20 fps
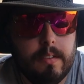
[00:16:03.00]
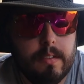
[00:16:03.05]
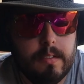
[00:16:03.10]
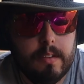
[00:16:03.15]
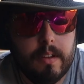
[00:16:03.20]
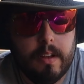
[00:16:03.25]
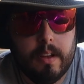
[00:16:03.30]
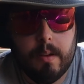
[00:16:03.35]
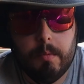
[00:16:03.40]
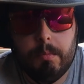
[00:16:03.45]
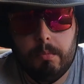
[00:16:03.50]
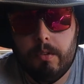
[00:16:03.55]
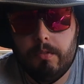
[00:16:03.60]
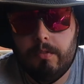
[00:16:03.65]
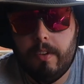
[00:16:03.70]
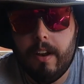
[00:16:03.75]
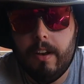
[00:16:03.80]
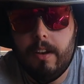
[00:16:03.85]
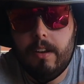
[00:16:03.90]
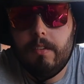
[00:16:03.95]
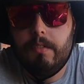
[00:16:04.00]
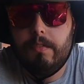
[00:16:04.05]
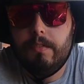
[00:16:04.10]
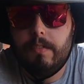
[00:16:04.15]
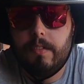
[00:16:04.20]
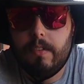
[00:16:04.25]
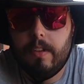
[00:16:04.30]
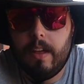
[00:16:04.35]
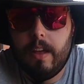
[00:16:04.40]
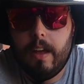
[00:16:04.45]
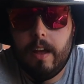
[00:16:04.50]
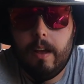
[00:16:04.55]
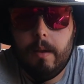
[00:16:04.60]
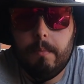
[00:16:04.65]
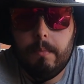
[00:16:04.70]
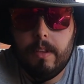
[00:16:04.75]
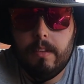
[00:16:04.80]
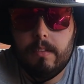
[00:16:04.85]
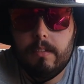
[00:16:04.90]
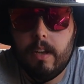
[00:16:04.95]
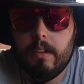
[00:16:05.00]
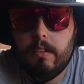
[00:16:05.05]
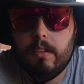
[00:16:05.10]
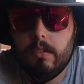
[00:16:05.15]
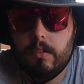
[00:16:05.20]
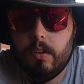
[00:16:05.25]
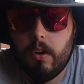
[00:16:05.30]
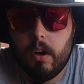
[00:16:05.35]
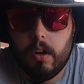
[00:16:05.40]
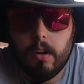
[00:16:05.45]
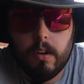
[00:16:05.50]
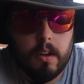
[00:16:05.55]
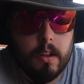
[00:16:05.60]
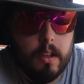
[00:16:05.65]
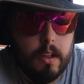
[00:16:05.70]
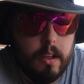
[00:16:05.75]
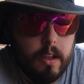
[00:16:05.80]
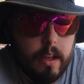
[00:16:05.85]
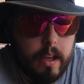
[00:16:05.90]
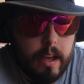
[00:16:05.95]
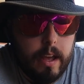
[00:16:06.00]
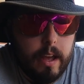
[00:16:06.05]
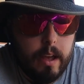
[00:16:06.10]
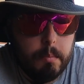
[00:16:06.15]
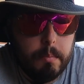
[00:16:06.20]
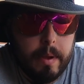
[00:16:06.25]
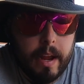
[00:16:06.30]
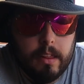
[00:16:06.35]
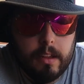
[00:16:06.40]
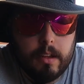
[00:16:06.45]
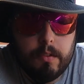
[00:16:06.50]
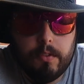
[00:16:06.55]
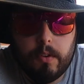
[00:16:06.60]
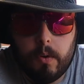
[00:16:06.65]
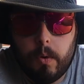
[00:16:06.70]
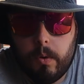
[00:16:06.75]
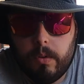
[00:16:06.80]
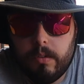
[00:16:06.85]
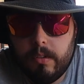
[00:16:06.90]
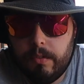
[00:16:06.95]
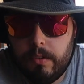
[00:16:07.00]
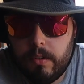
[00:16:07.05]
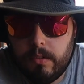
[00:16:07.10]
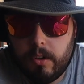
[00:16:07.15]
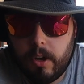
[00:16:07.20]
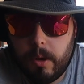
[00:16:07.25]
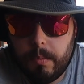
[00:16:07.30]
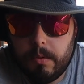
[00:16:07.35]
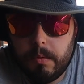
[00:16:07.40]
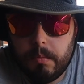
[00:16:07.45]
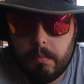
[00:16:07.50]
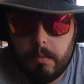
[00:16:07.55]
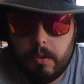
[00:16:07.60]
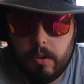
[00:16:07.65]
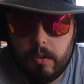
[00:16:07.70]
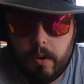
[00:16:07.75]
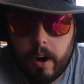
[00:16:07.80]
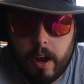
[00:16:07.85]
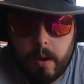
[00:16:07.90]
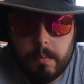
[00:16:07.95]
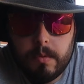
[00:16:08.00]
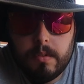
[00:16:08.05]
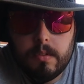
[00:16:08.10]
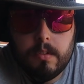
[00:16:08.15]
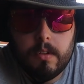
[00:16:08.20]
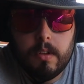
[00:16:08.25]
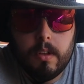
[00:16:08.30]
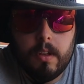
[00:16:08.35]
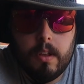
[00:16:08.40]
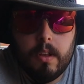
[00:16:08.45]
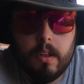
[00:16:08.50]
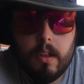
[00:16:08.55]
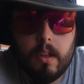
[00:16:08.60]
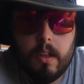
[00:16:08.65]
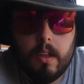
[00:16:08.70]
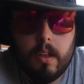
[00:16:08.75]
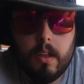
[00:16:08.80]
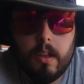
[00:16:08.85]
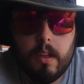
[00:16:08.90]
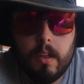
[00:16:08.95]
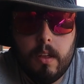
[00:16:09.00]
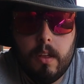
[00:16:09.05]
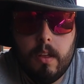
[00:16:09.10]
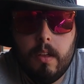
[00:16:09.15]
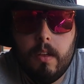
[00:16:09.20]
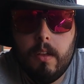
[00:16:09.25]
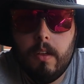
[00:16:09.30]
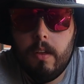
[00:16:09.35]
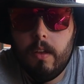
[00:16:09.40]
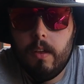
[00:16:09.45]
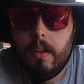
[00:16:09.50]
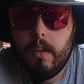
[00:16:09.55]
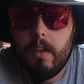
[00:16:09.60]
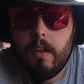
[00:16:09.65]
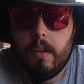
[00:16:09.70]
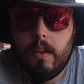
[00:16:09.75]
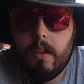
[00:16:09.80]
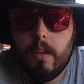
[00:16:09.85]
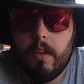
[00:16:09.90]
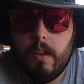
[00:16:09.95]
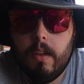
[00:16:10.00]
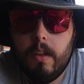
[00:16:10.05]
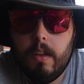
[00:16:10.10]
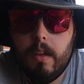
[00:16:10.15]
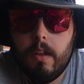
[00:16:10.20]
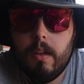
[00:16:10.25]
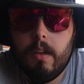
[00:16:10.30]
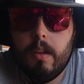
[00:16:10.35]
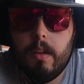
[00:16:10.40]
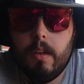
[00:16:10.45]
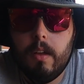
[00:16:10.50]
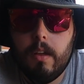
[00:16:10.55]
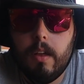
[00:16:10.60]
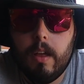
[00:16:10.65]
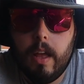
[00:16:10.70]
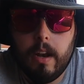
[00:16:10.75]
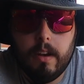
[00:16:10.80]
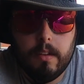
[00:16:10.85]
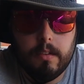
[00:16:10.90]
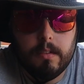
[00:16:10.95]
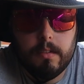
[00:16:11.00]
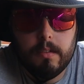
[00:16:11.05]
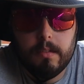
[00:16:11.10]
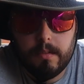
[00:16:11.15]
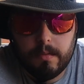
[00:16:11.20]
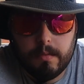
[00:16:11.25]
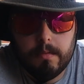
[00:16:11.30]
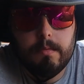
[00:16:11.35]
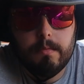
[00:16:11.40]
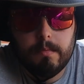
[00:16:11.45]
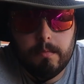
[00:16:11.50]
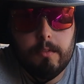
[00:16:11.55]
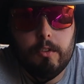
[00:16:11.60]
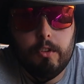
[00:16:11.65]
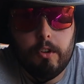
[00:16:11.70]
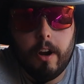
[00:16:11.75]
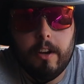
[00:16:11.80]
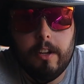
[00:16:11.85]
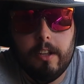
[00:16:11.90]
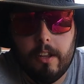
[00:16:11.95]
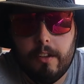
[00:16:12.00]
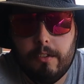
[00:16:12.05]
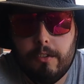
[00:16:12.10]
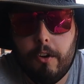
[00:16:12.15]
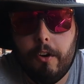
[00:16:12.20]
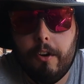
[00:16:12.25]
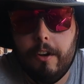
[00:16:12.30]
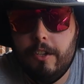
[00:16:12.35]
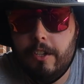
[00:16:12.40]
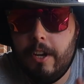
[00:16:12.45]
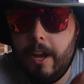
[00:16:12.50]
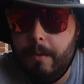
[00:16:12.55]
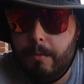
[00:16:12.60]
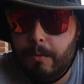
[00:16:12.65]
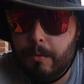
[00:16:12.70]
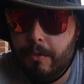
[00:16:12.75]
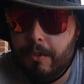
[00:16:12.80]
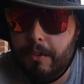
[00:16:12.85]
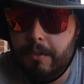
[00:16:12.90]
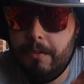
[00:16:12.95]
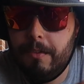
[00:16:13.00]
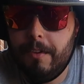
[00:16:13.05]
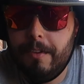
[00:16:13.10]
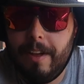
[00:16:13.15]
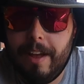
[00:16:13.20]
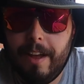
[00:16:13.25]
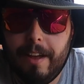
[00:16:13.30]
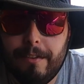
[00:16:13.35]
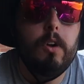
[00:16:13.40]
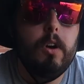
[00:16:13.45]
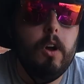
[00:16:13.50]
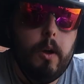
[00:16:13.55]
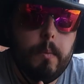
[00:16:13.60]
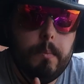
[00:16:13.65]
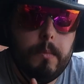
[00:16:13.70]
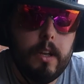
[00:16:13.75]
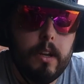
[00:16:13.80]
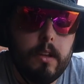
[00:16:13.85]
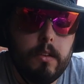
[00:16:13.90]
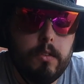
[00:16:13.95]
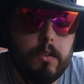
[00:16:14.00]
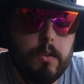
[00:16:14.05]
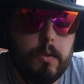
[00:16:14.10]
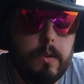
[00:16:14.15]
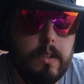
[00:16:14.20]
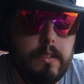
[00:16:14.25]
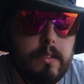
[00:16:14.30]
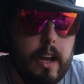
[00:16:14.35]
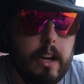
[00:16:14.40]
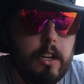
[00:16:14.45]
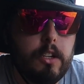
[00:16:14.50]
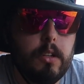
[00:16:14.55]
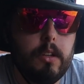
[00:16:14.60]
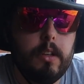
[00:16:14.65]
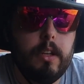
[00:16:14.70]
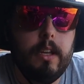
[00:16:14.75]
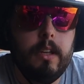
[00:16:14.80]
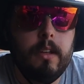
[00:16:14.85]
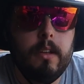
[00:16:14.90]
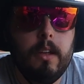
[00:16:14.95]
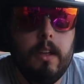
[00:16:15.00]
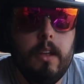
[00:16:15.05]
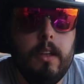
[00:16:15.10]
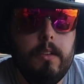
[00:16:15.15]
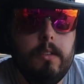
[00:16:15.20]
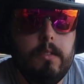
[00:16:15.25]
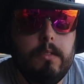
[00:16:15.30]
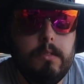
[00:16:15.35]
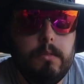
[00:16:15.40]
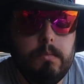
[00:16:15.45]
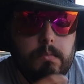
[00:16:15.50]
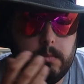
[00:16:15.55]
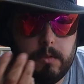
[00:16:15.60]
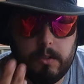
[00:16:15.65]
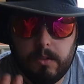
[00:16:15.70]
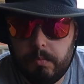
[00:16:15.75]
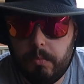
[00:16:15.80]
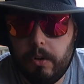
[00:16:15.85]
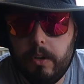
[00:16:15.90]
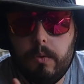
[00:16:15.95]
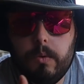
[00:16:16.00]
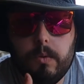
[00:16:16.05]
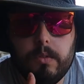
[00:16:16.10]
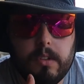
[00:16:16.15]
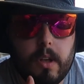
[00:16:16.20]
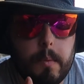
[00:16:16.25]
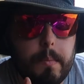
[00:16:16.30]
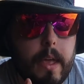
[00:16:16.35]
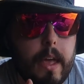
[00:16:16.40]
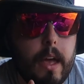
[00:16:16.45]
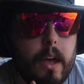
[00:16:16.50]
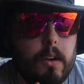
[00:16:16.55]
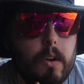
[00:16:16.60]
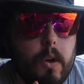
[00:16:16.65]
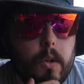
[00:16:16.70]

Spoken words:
in a single application. It controls a wide range of insect pests, including African black beetle, Argentinian scarab, billbugs, and several species of caterpillars. It's a little